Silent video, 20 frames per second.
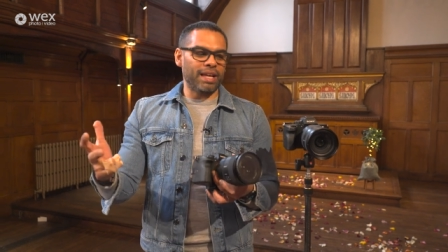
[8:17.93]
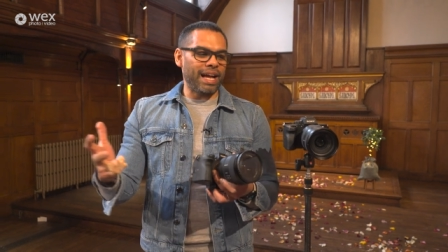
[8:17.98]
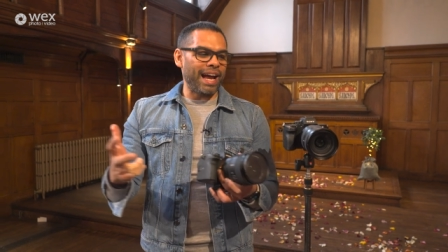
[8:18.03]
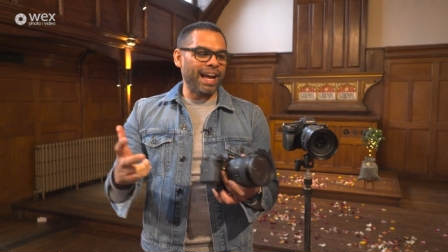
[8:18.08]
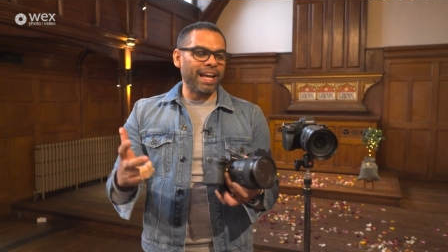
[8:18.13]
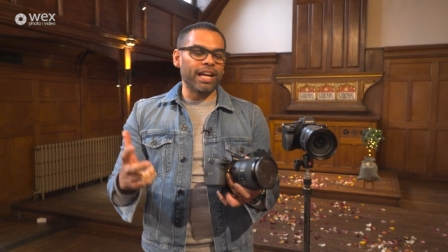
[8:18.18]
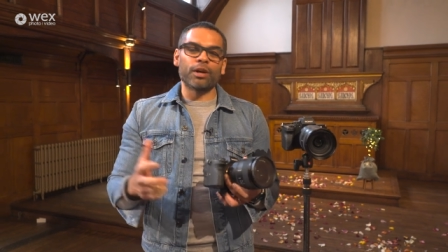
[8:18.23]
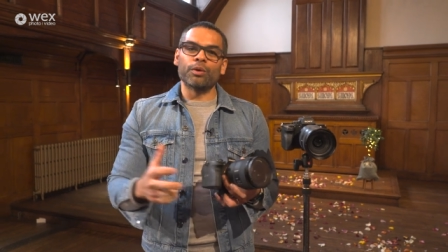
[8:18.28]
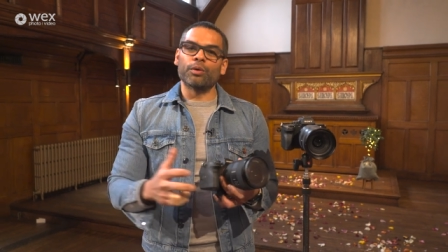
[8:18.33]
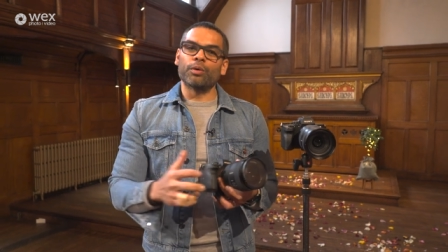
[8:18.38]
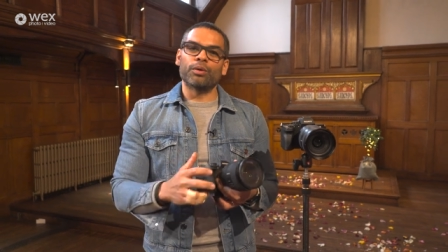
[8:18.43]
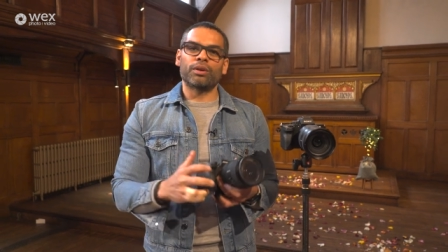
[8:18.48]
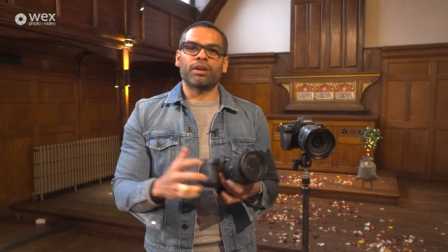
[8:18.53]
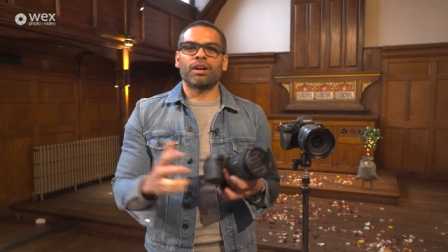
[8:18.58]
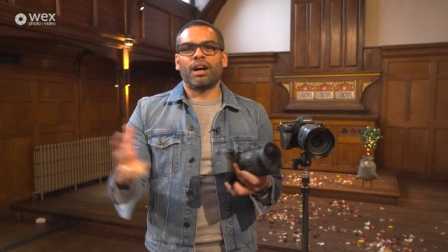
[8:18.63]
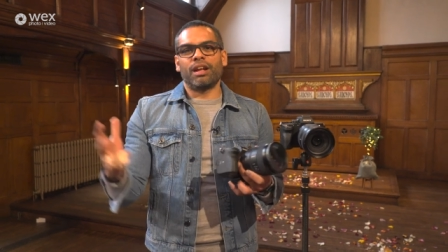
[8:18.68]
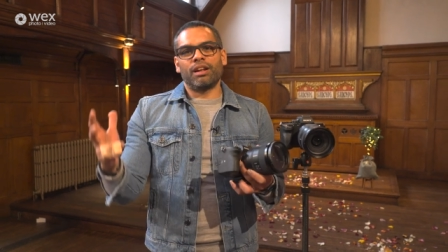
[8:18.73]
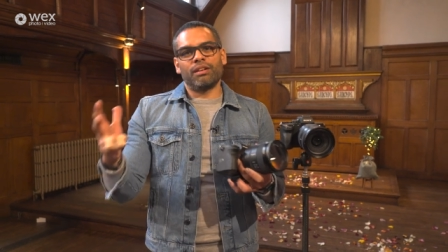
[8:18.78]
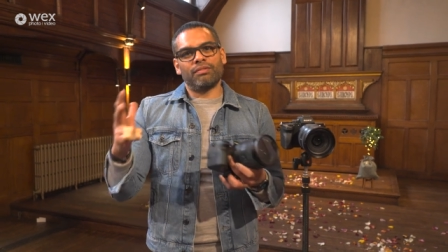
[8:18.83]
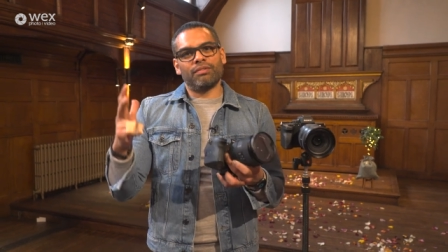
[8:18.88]
angle,
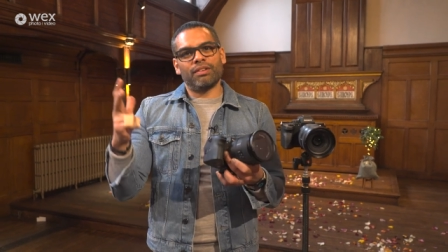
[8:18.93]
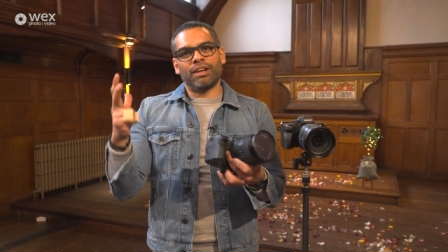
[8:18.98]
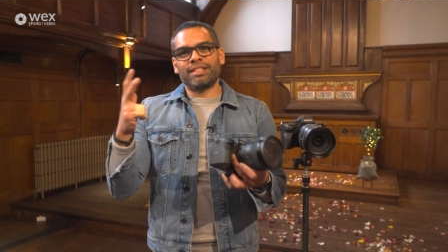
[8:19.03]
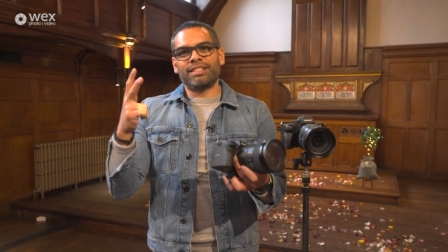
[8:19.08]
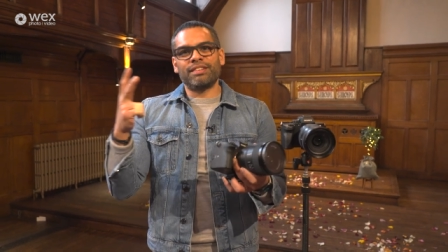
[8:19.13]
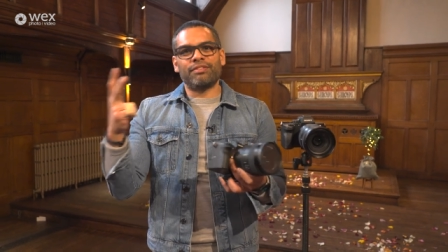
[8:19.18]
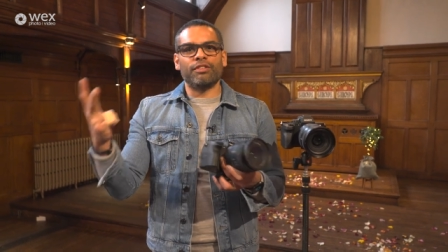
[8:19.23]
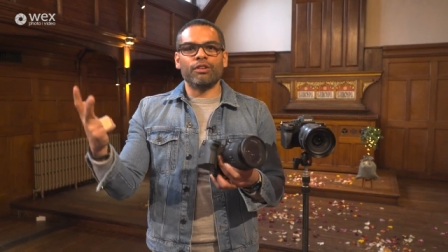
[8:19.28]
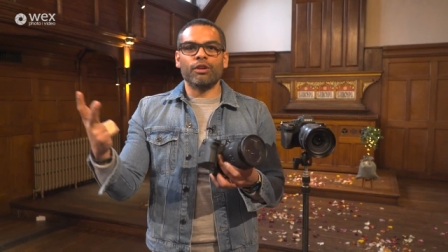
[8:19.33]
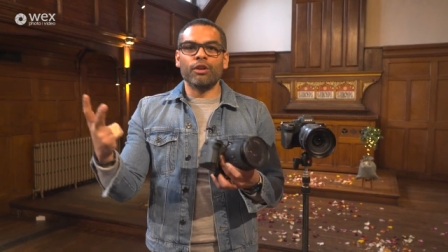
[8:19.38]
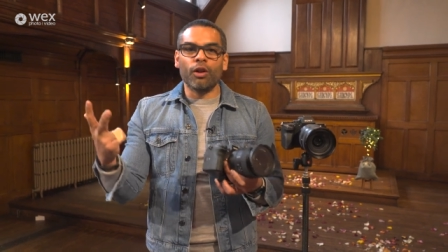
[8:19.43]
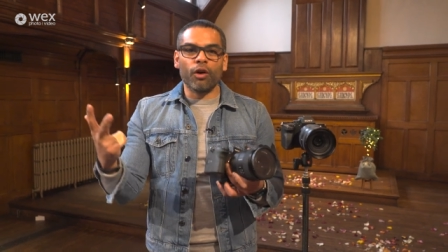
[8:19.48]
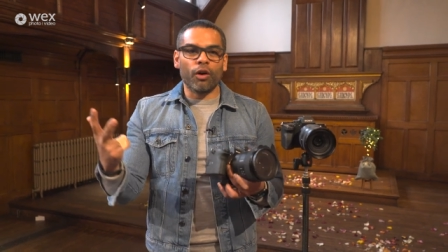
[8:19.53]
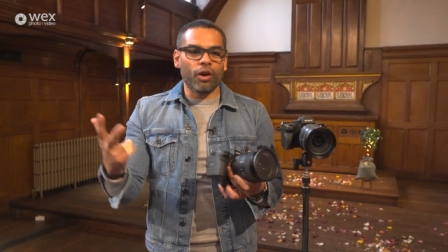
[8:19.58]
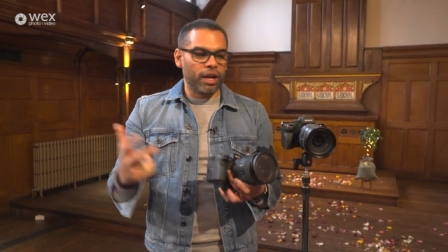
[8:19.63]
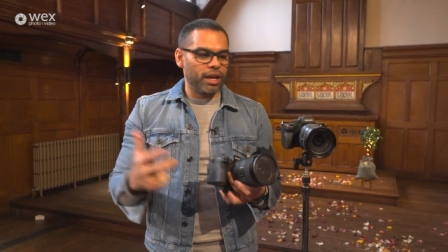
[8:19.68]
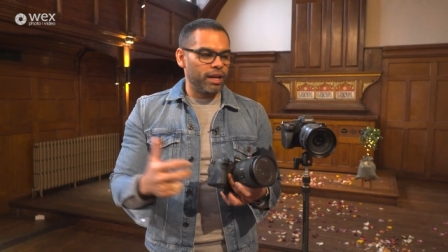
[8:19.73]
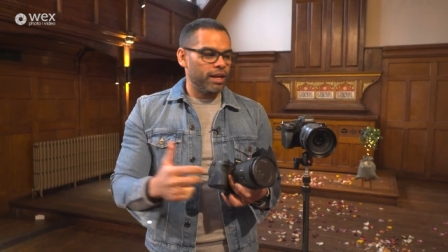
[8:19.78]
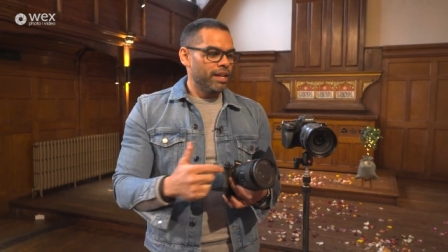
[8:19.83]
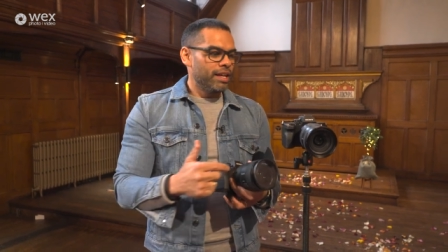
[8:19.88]
kind of a different
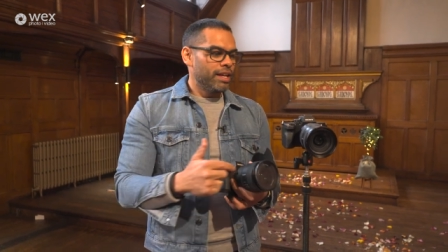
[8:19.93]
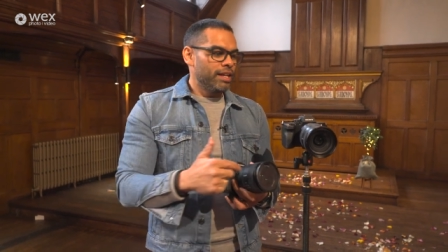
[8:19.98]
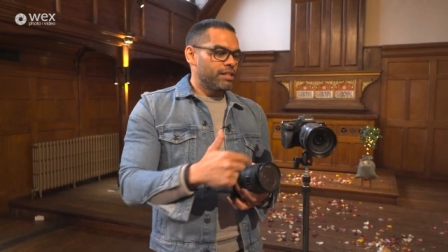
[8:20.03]
look.